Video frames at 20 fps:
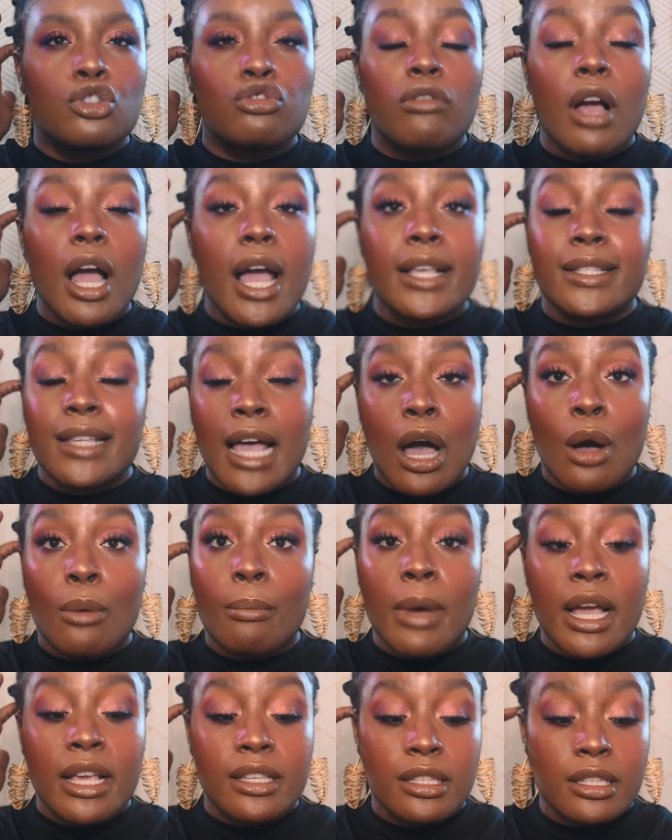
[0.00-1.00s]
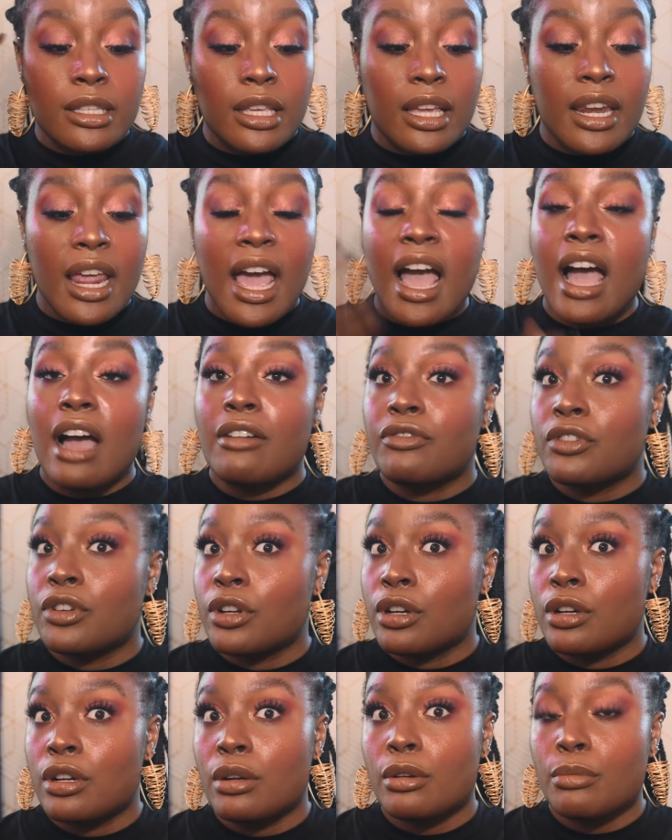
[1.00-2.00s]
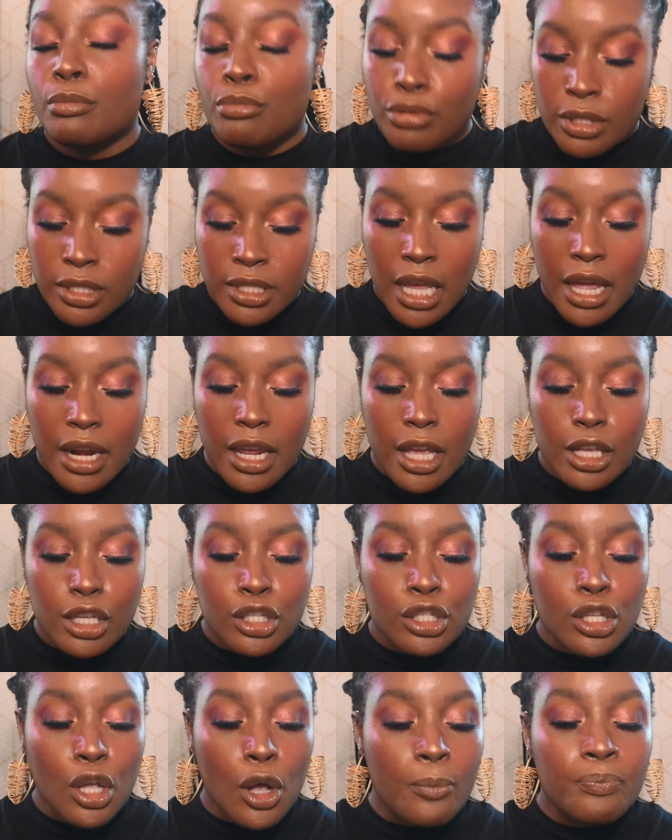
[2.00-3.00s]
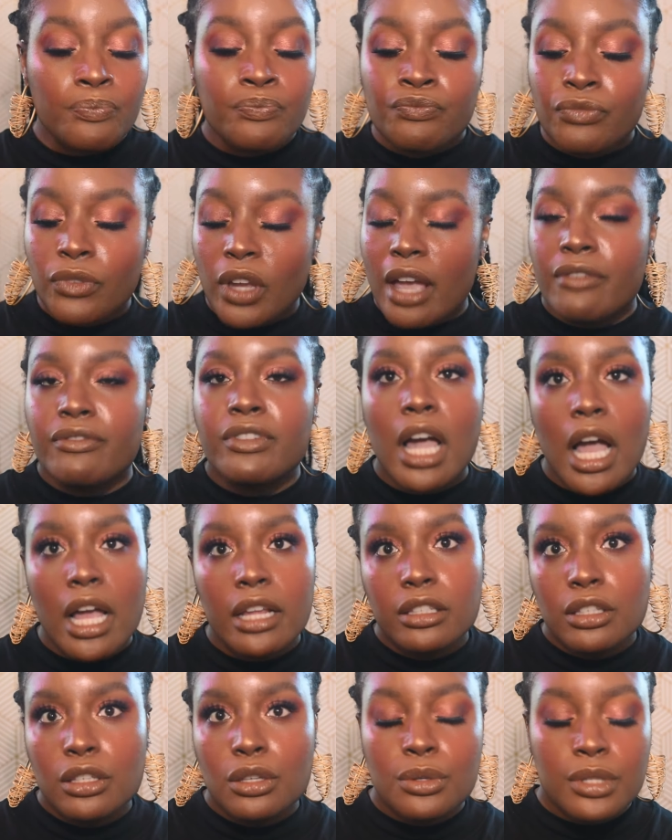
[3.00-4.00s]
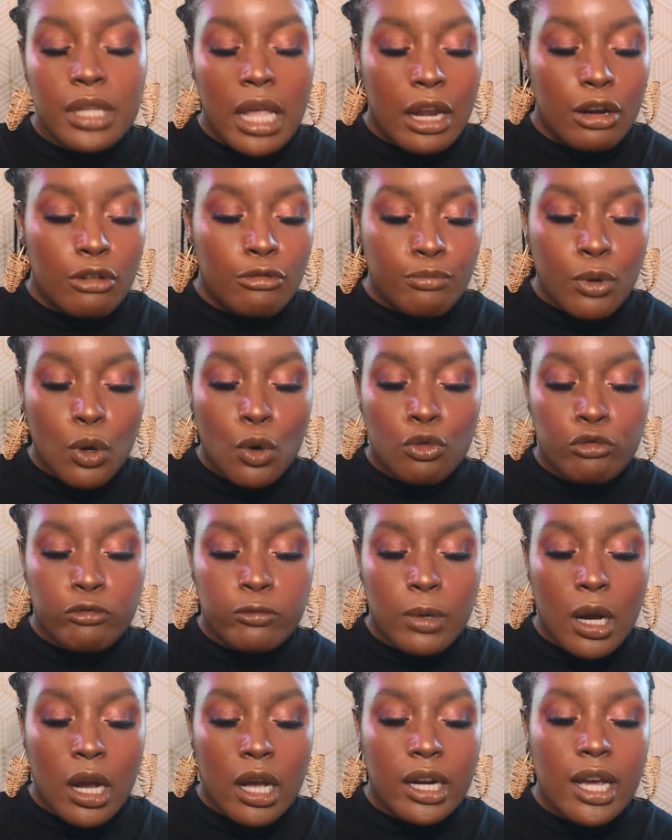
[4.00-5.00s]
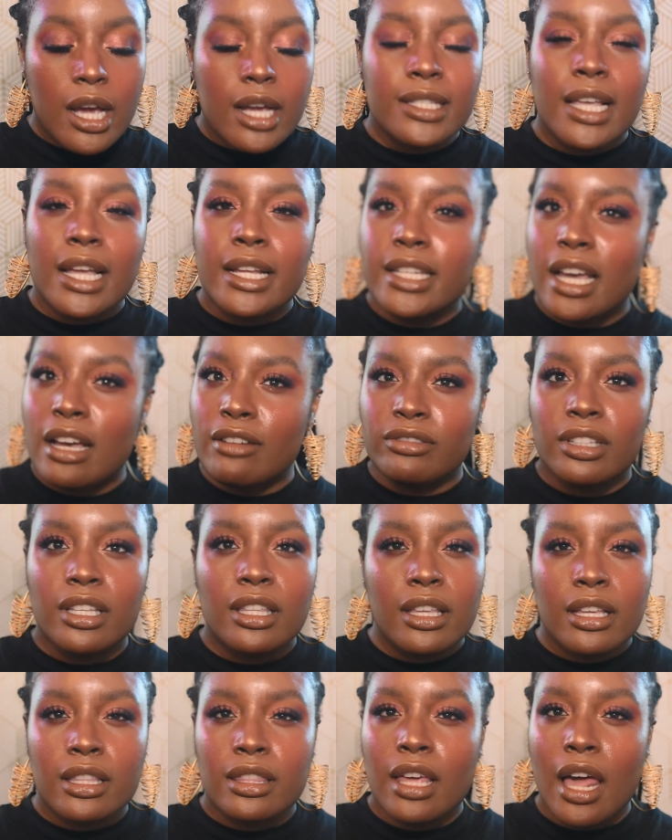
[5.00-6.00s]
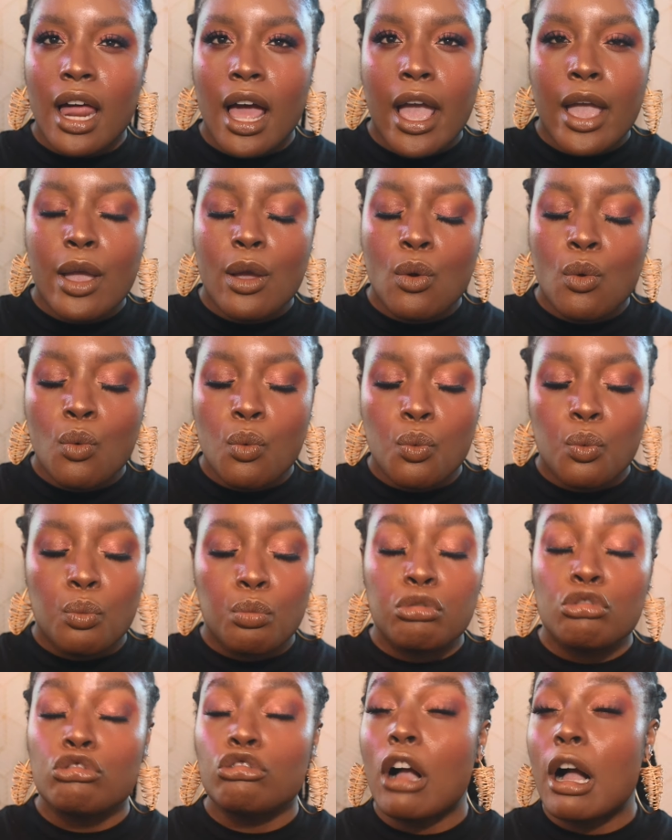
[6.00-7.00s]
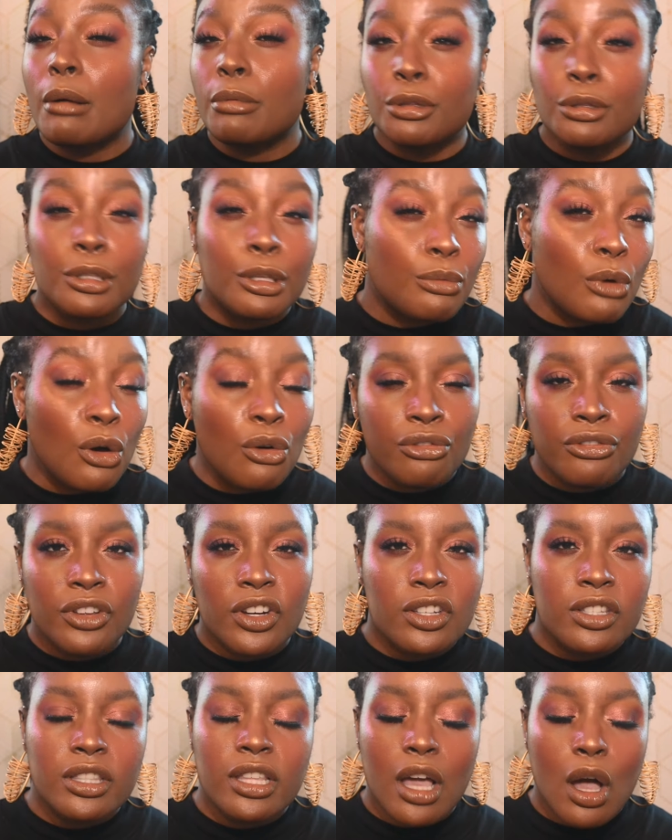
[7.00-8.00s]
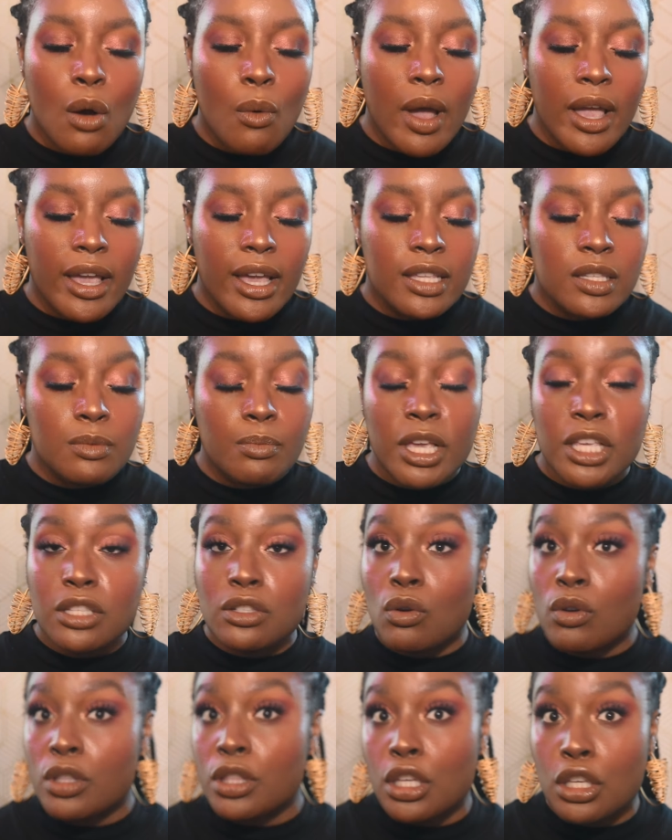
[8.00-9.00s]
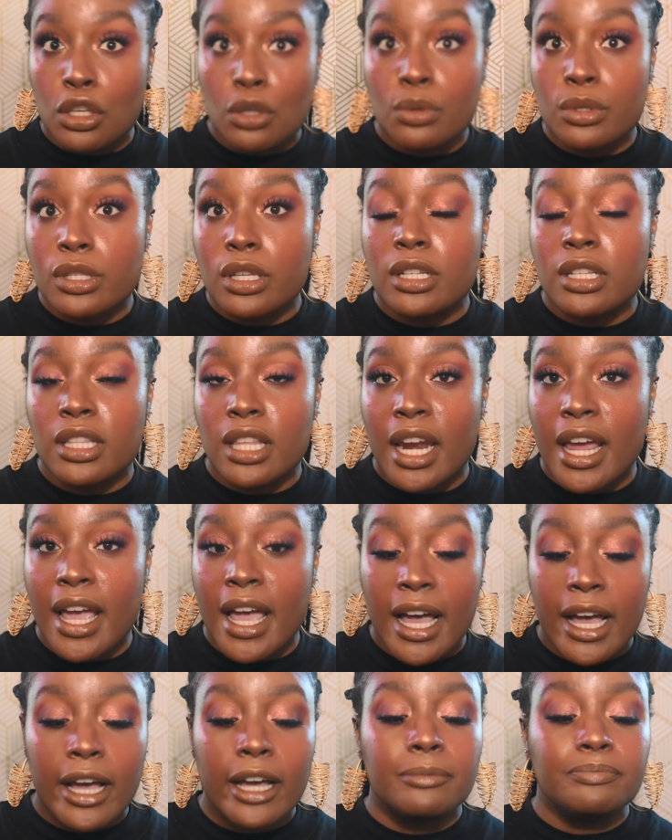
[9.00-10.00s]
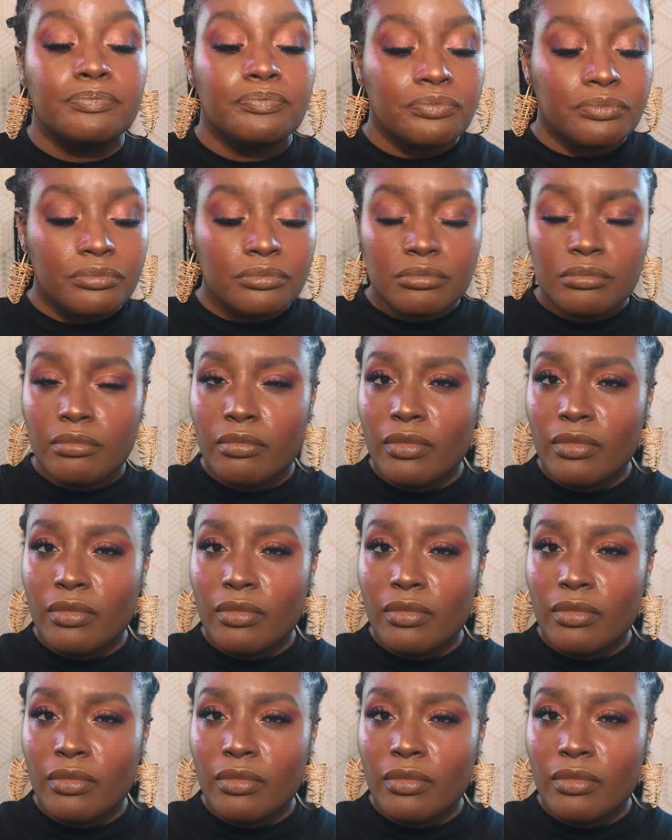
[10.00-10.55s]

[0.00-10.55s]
dries out my skin after setting. So I've gotten used out of both products. I definitely think that I probably won't finish the LYS based on the usage that I had